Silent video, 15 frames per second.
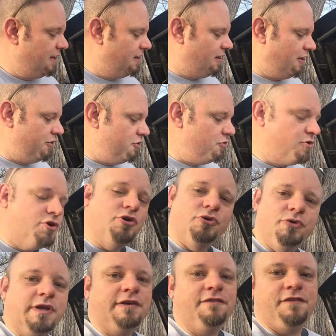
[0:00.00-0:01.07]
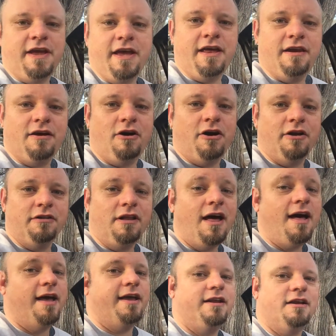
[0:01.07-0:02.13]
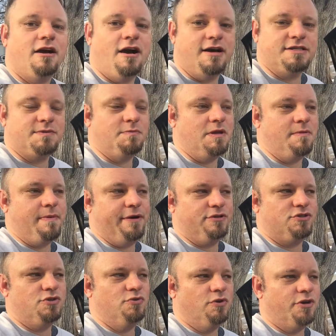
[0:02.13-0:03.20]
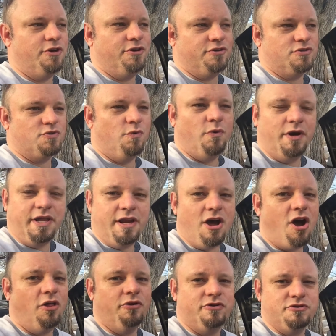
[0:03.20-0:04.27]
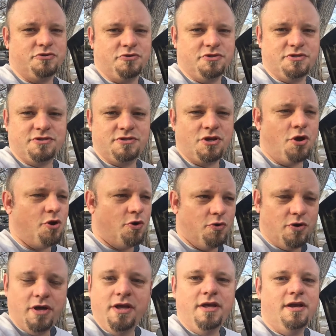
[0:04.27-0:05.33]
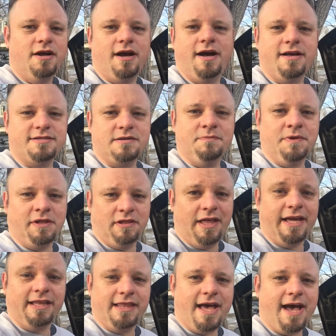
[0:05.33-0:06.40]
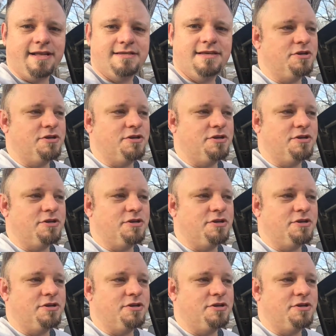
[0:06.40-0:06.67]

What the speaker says: A new cooling fan online cost me about $220 or so, something like that.